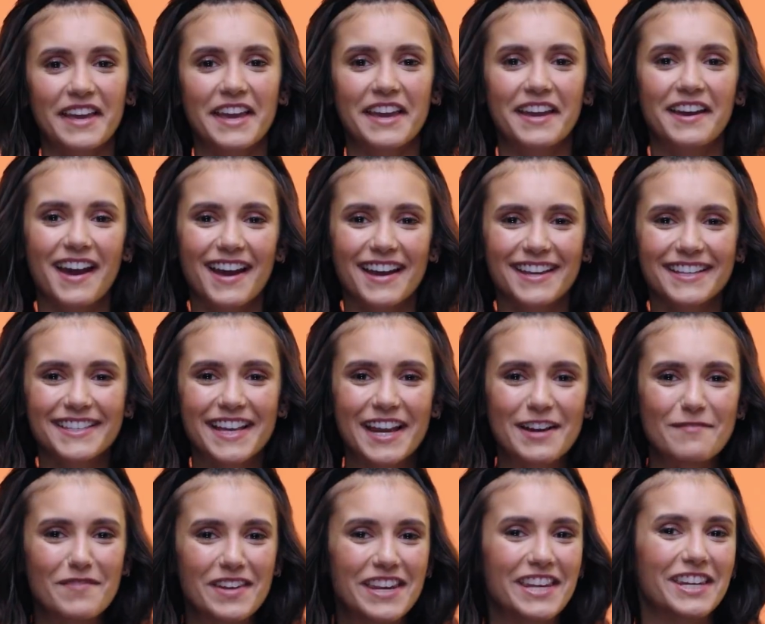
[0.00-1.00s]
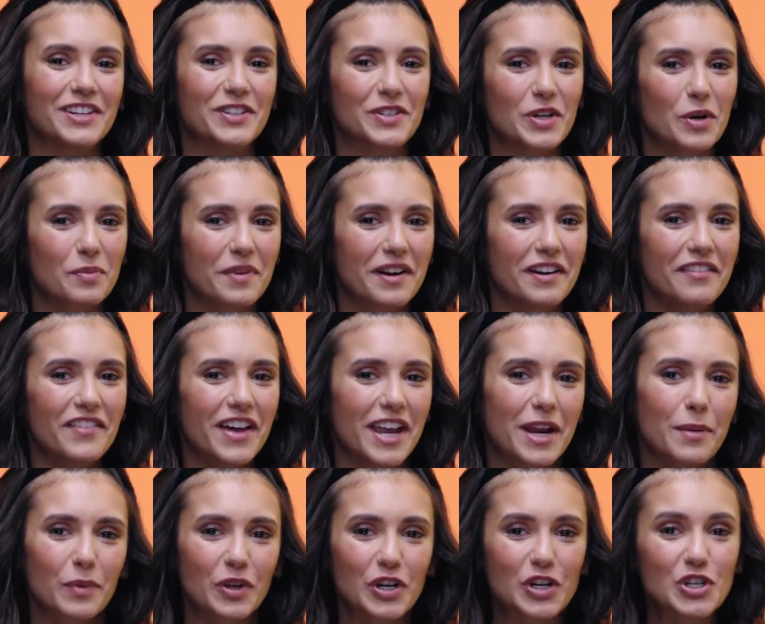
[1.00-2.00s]
Hey guys, I'm Nina Dobrev, and
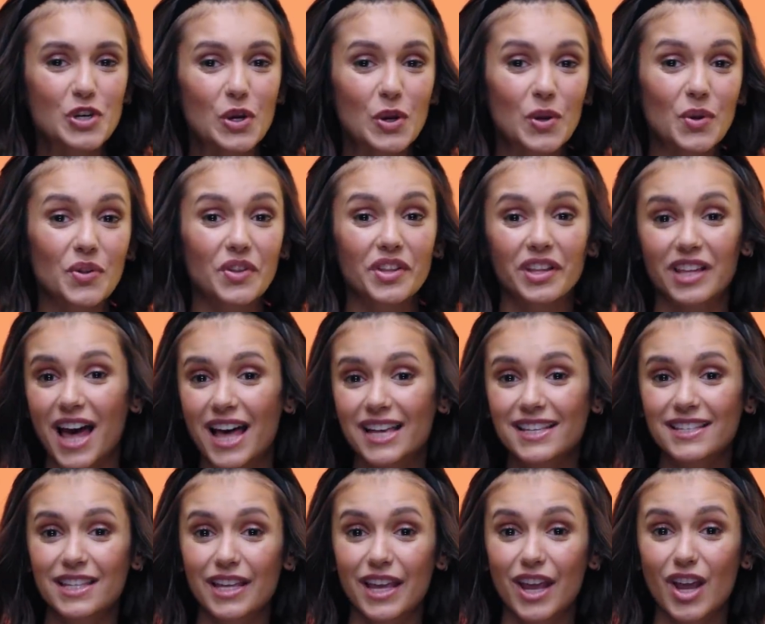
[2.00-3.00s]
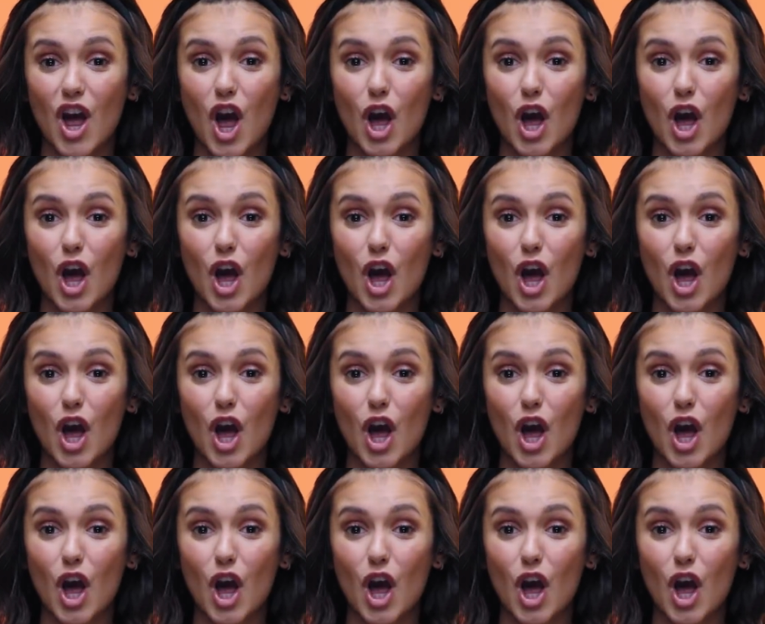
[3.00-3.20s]
I'm going to show you the last thing